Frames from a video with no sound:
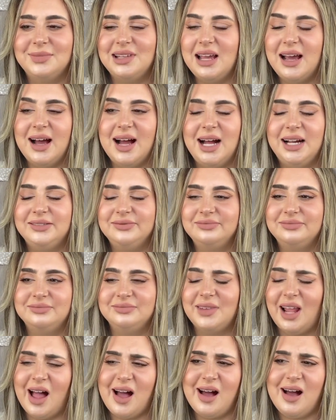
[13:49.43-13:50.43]
Yeah,
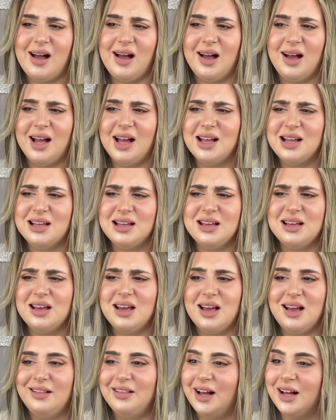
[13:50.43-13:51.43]
that's
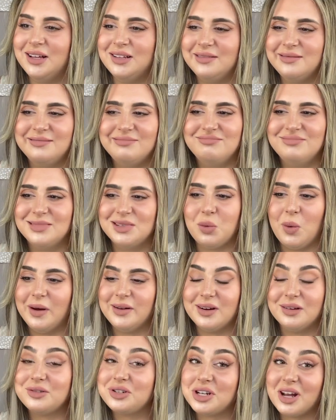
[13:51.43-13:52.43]
why
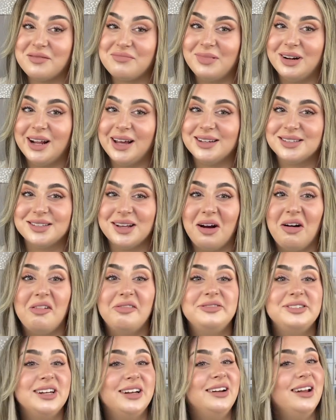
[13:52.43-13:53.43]
I don't shave my legs that
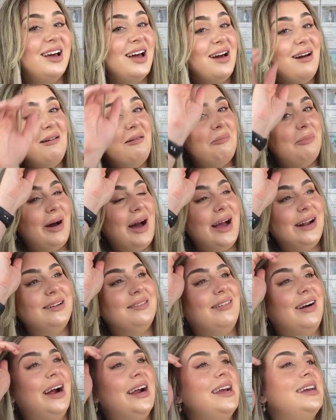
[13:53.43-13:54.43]
often. But
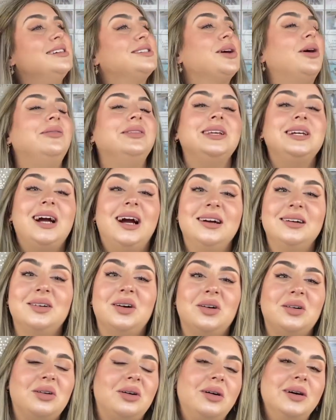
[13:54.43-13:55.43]
anyway, it's on the
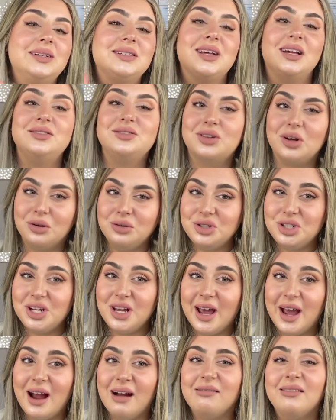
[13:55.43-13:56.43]
ankle, it's like
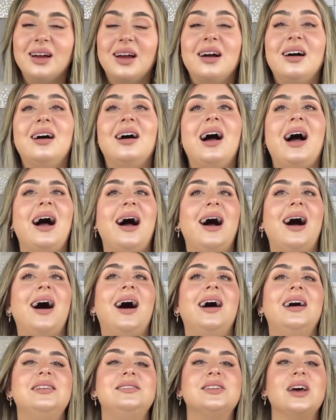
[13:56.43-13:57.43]
dodgy area,
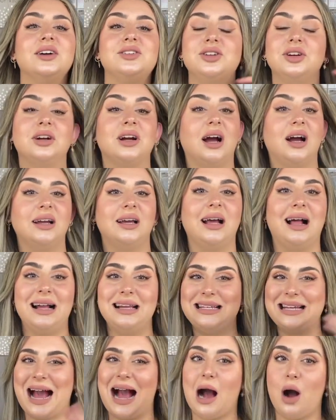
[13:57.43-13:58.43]
and I
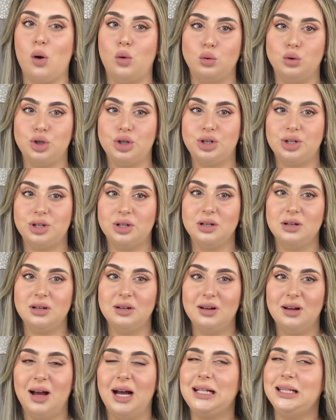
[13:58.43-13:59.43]
gouged
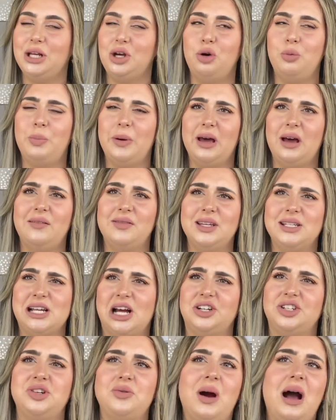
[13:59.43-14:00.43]
a little bit of the
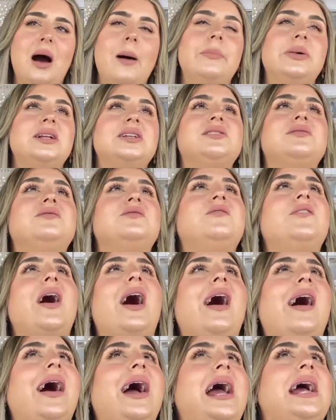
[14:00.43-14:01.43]
tattoo out, but it's
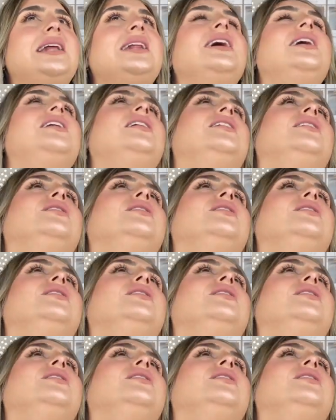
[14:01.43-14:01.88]
fine.